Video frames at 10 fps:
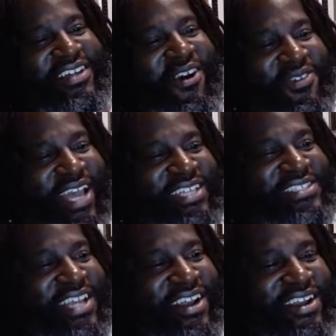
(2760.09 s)
Okay,
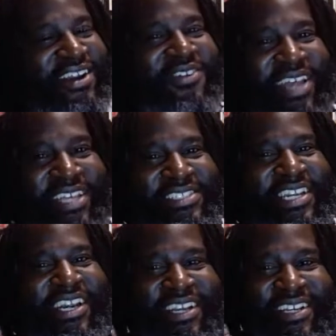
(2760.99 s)
Jared.
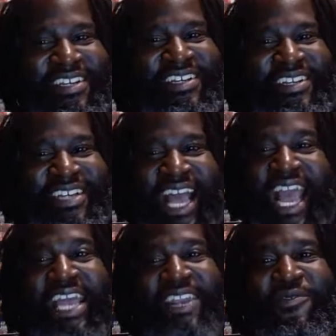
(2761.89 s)
I
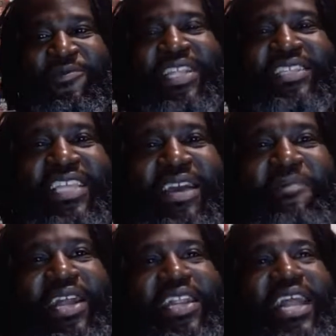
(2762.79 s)
ain't even really think
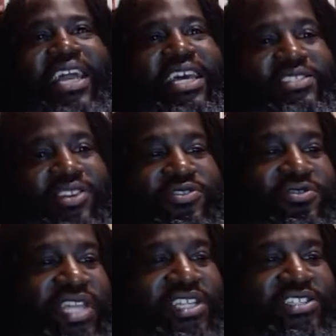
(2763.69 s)
about it like that. So you
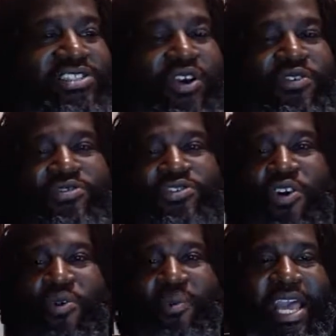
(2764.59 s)
think the Soul
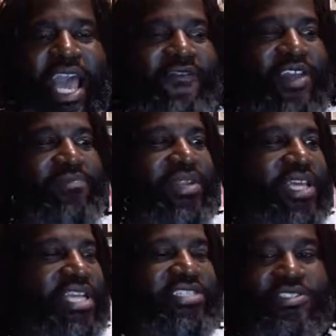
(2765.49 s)
Stone might have
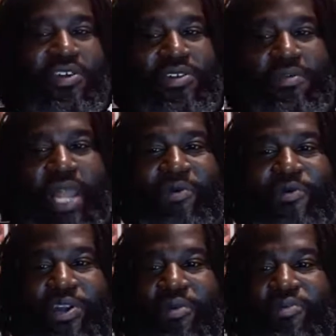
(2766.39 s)
implications on the Black
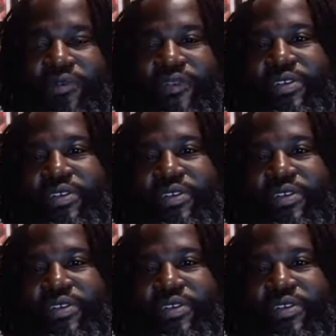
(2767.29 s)
Widow movie?